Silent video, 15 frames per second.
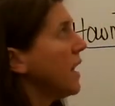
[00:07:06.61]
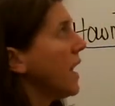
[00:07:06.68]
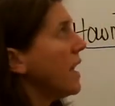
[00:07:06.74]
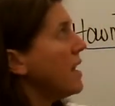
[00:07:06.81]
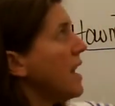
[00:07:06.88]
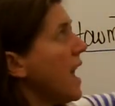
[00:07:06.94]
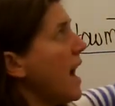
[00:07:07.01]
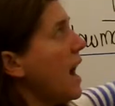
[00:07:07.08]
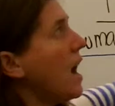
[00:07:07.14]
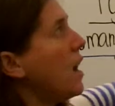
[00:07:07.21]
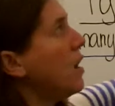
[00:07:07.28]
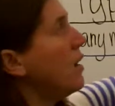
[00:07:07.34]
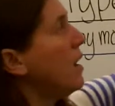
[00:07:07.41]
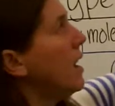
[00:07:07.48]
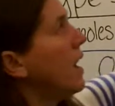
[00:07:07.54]
And
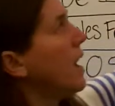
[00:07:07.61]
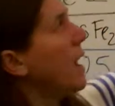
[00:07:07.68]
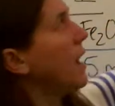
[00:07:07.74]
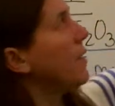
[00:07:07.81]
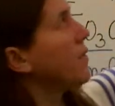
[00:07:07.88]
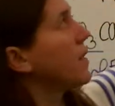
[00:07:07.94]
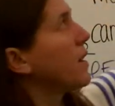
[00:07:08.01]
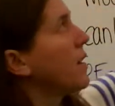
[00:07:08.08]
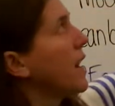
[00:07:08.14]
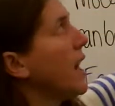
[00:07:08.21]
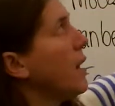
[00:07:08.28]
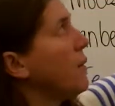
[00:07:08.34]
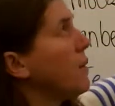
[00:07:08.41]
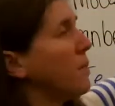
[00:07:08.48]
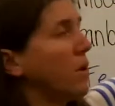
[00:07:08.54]
now I figured out
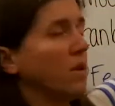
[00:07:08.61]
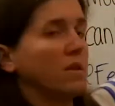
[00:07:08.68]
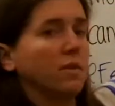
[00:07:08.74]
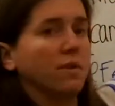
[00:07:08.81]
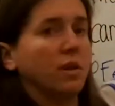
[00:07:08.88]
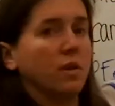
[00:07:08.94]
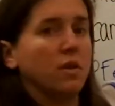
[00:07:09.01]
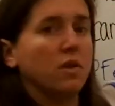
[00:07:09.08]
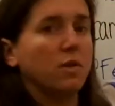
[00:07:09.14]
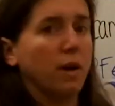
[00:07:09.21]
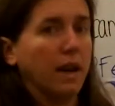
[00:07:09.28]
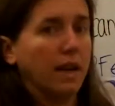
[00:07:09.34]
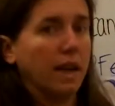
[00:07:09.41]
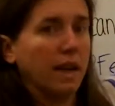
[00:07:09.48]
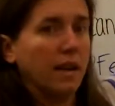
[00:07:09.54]
how many moles of O2
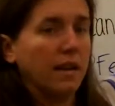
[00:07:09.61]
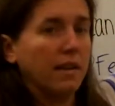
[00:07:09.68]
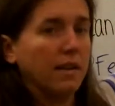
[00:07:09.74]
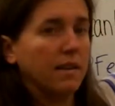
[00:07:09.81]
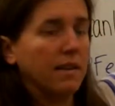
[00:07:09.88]
I need.